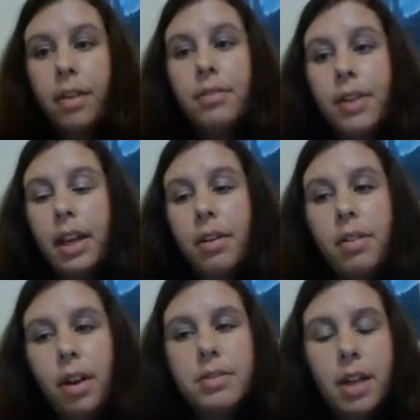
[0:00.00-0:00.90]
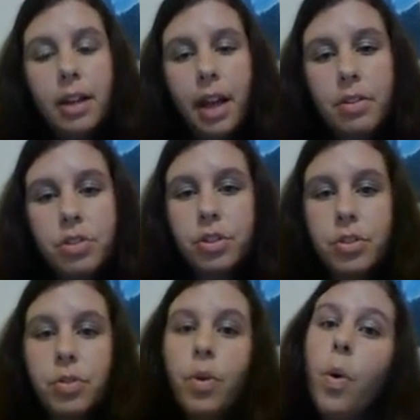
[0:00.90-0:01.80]
Video Notes allows
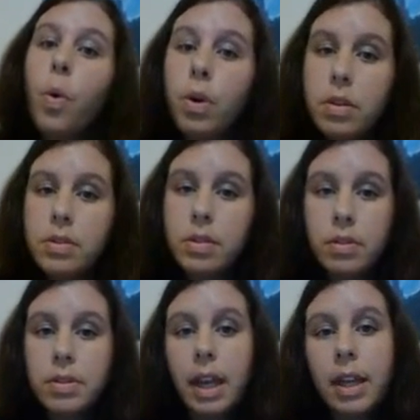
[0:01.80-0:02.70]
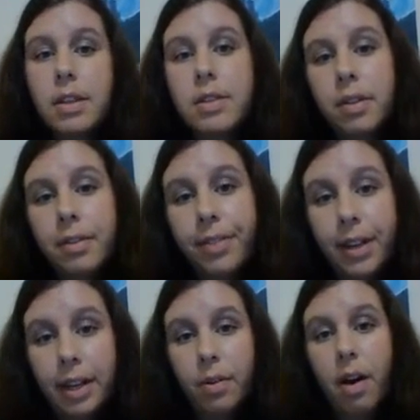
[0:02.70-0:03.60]
you or the student to insert a
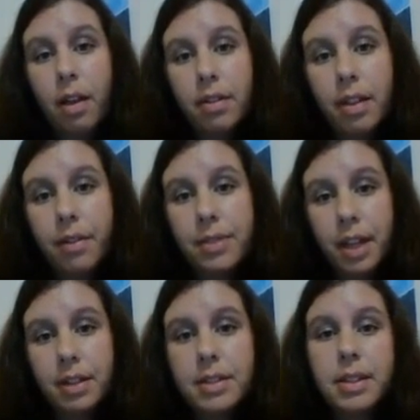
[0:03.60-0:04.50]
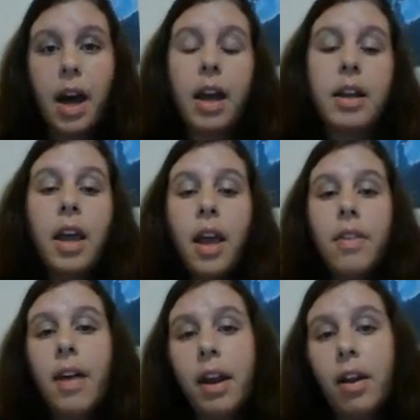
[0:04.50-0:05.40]
video on the left-hand side.
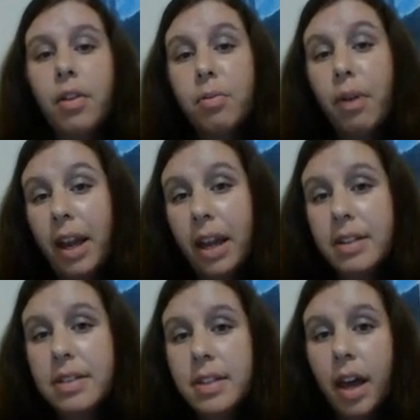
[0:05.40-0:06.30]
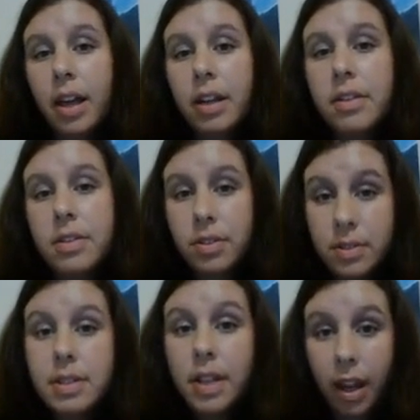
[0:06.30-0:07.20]
Then on the right-hand side, the
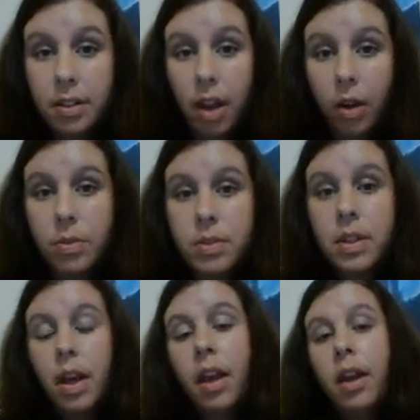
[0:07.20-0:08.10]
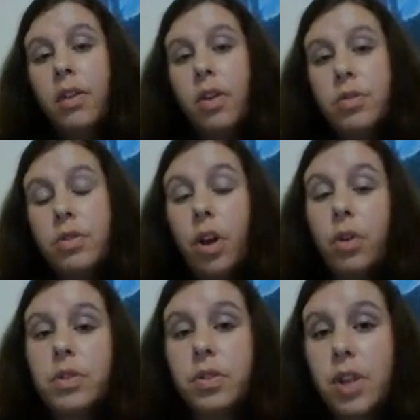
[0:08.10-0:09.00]
students take notes. Those
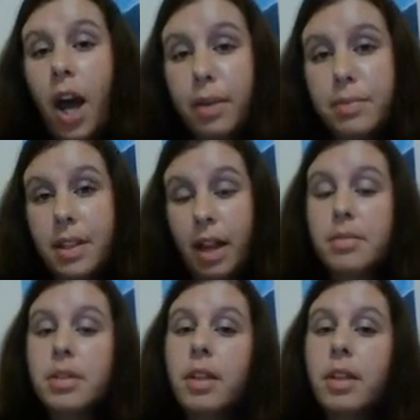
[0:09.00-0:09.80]
notes are time-stamped.